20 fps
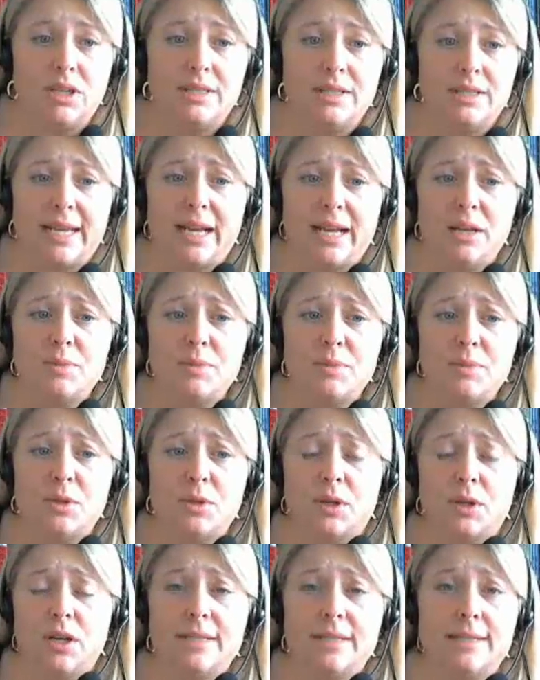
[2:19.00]
tab, so the
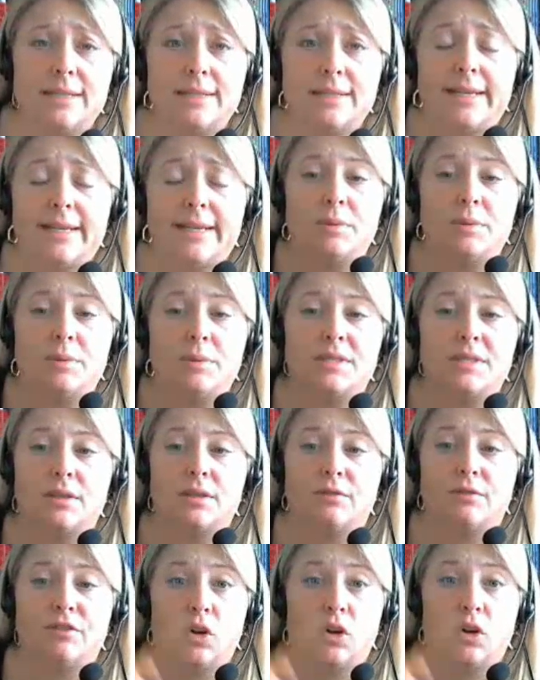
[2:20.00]
content tab is
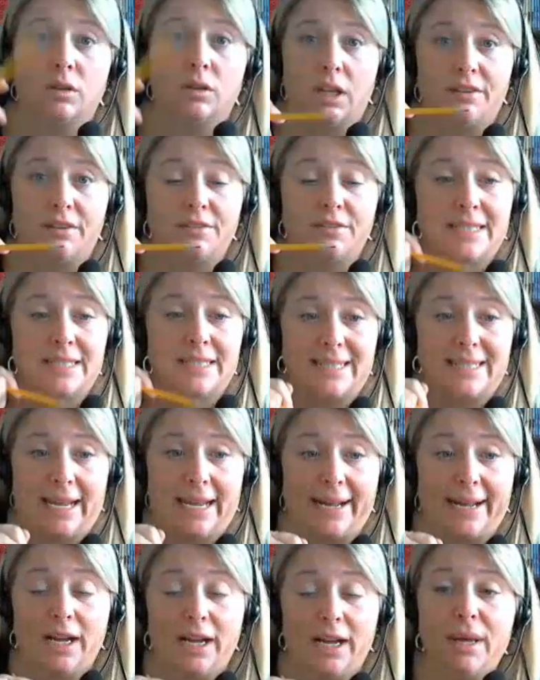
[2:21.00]
the far left
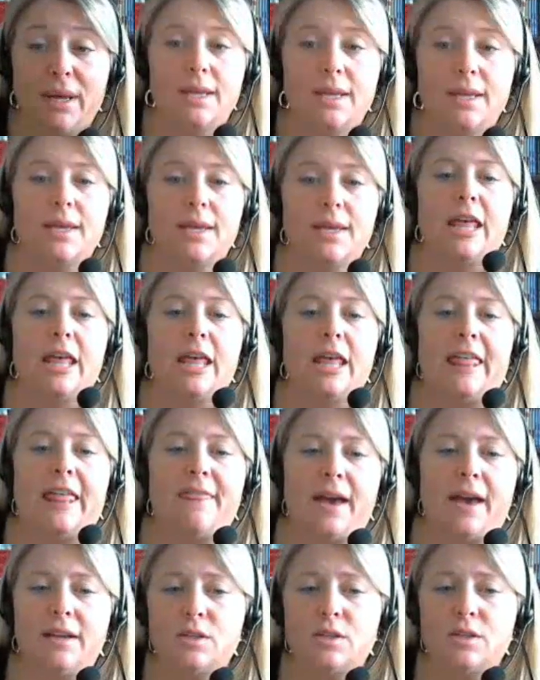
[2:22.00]
tab,
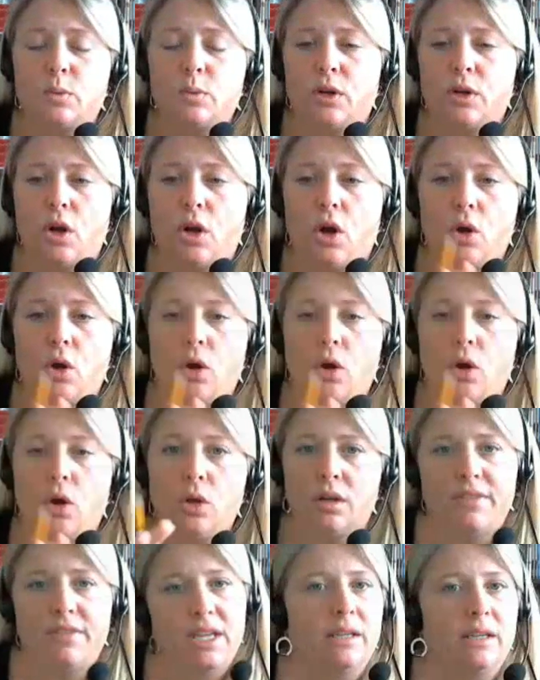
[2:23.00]
that is where all
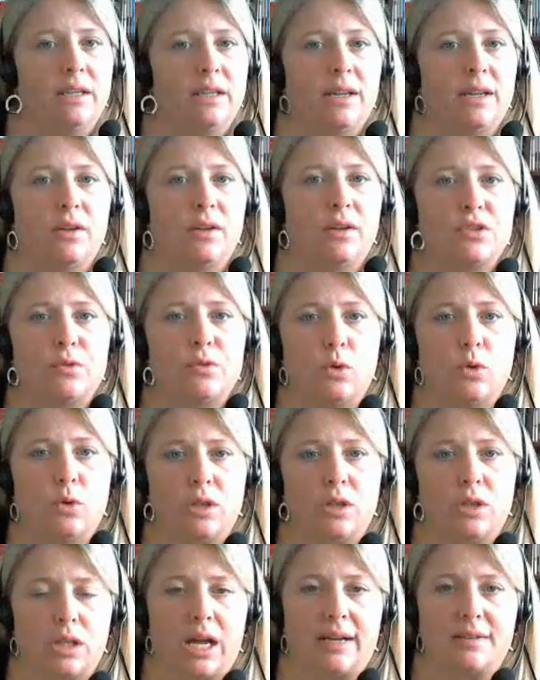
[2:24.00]
of the handouts for the
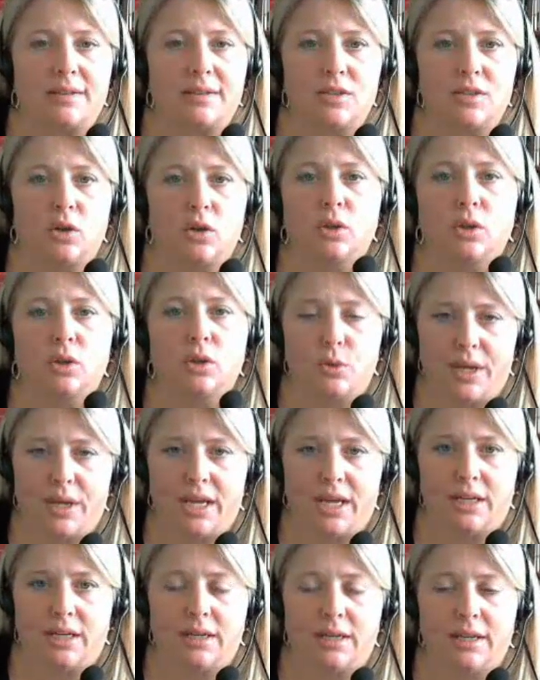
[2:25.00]
class are
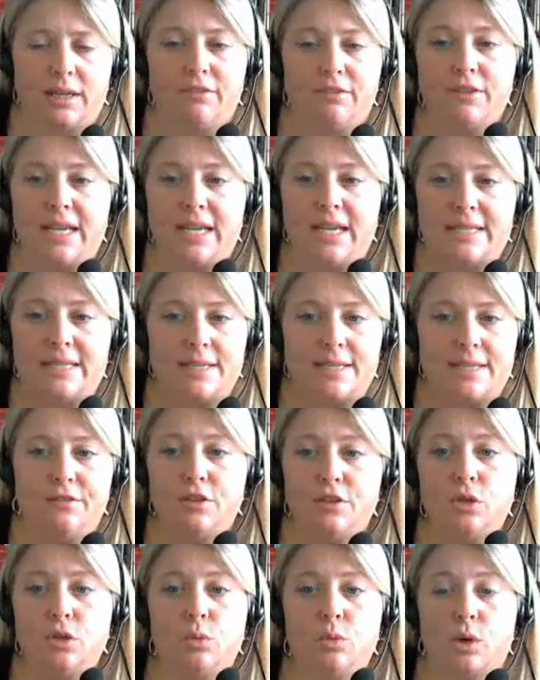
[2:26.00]
located. As if
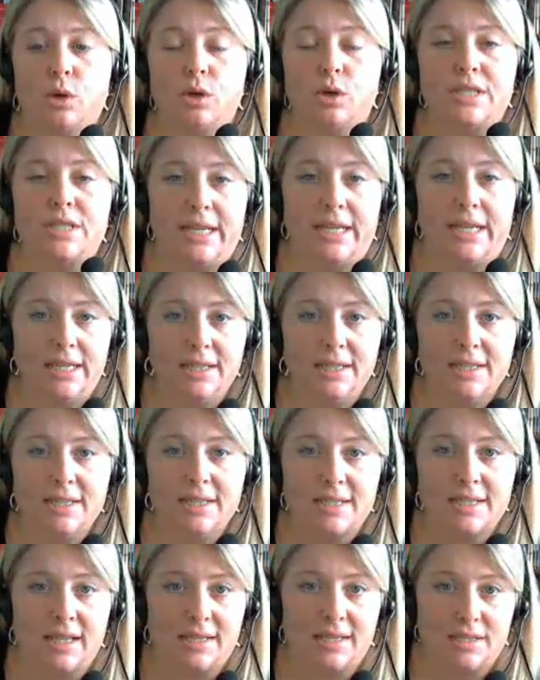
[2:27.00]
you were taking this
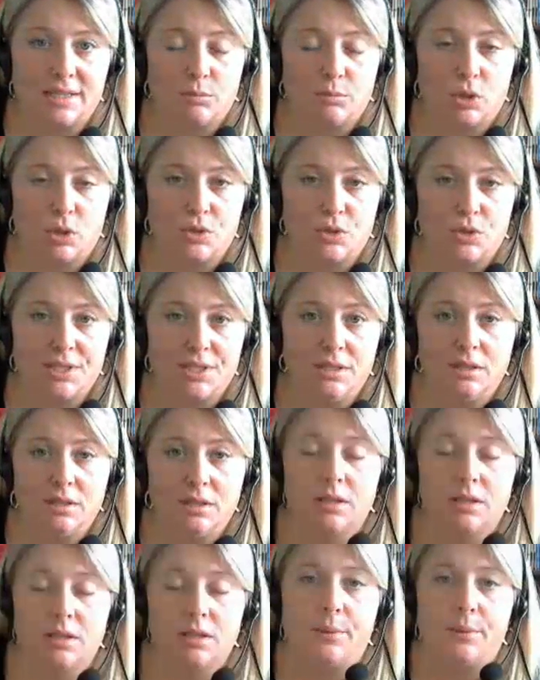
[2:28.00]
class in person,
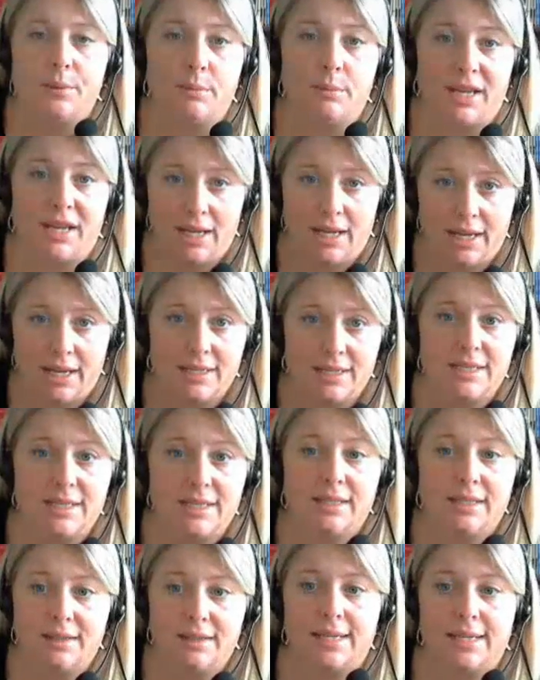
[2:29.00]
I would be
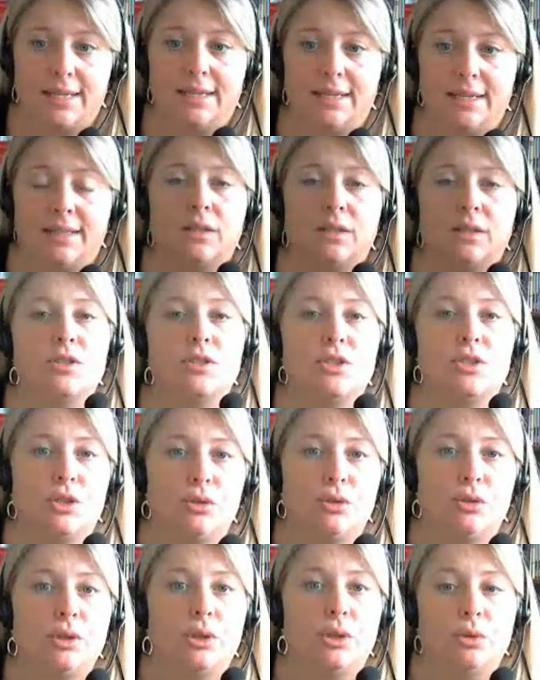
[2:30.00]
handing these handouts to
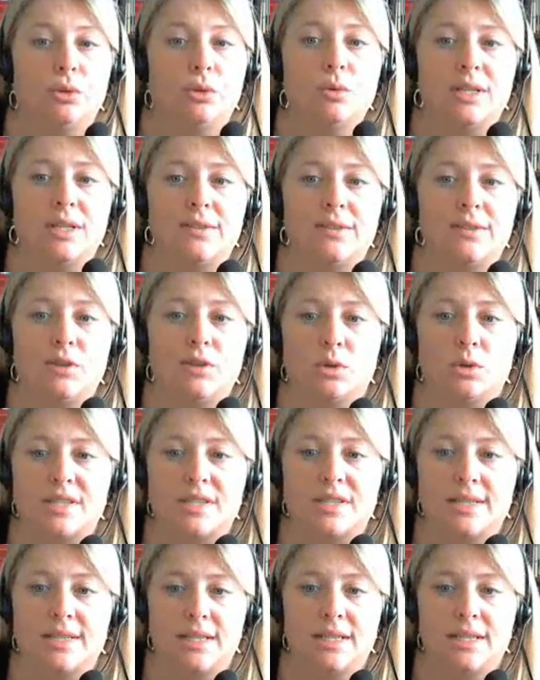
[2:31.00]
you if you were
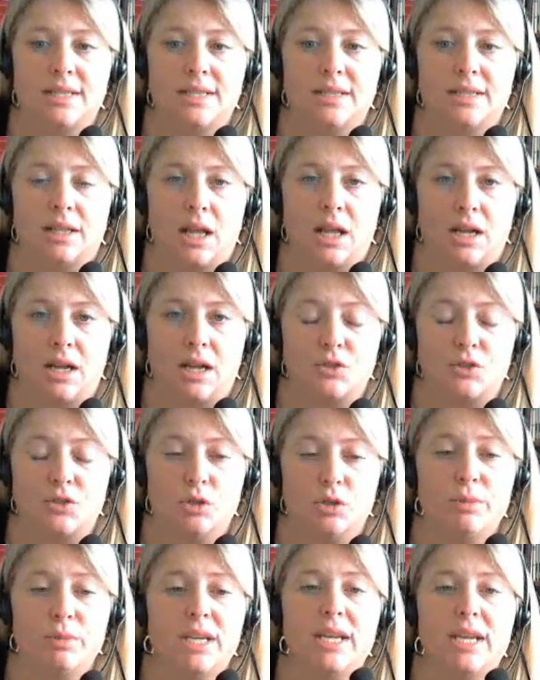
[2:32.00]
seated in the
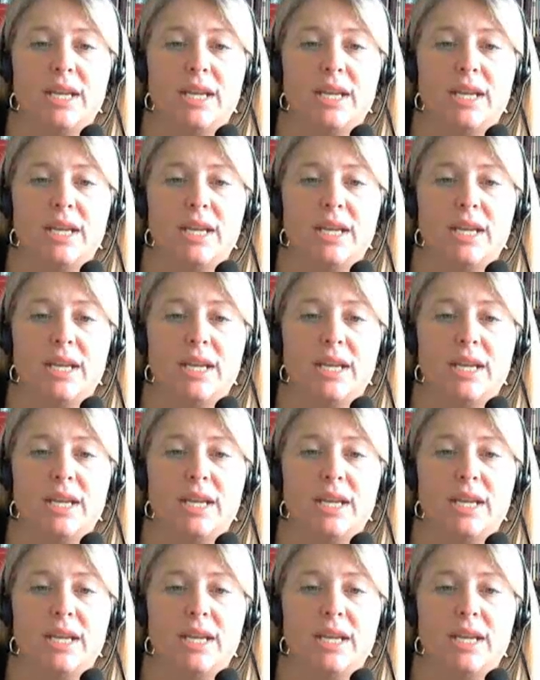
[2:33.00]
classroom,